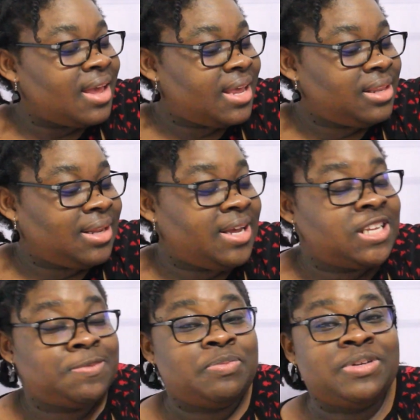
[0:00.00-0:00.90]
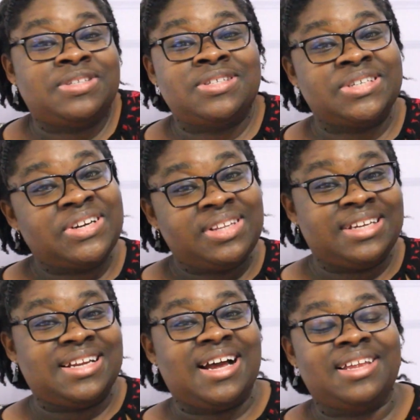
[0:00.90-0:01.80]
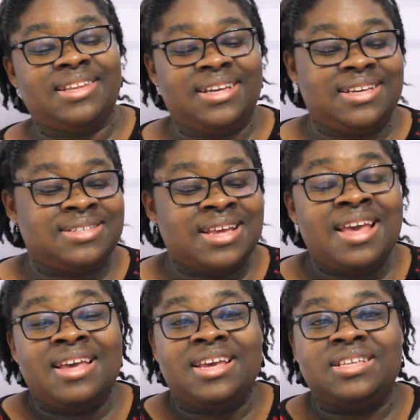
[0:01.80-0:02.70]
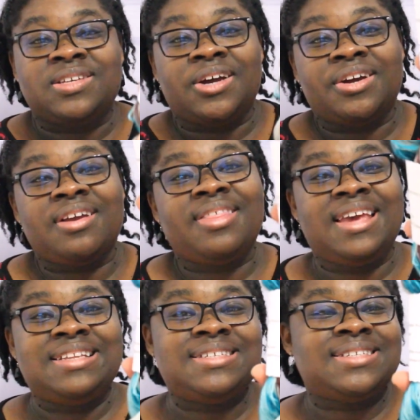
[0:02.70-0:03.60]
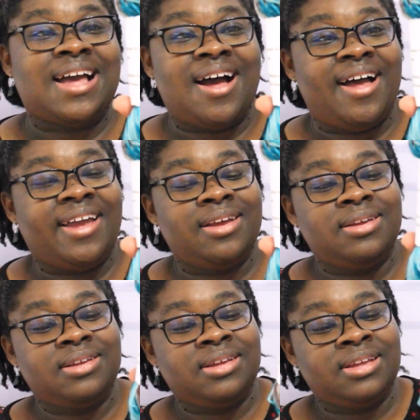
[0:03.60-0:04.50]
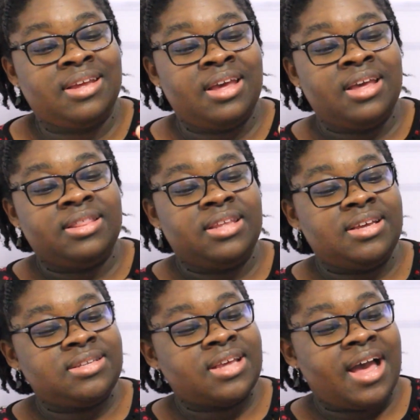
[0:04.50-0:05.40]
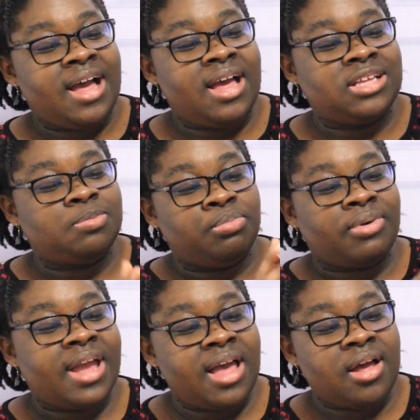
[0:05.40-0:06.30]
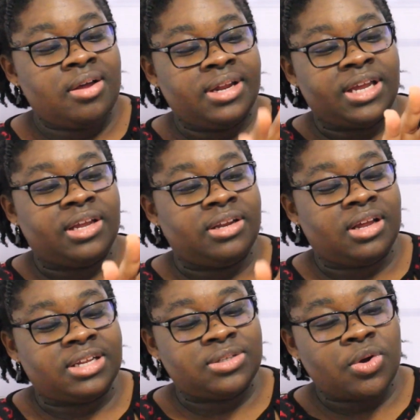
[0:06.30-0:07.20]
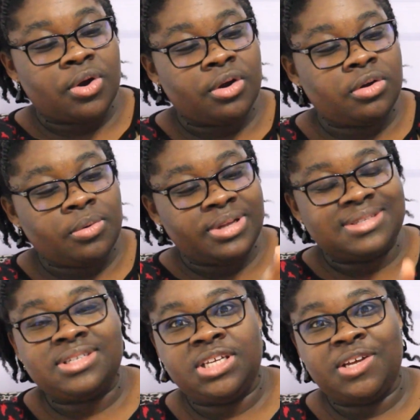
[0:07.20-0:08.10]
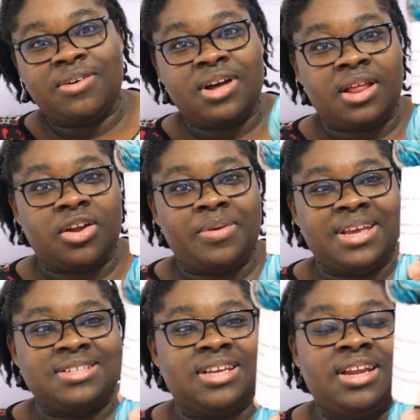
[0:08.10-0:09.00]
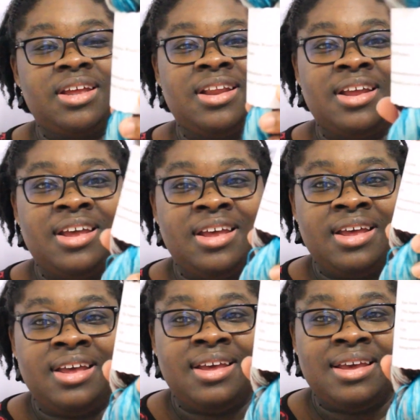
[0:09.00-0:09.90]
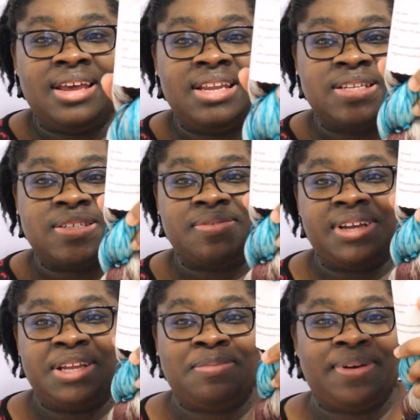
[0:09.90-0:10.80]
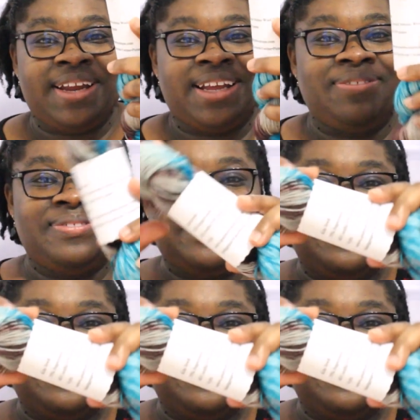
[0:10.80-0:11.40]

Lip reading: And last but most certainly not least is Earth and Sky. This has brown and turquoise teal colorways in it, and it's really pretty.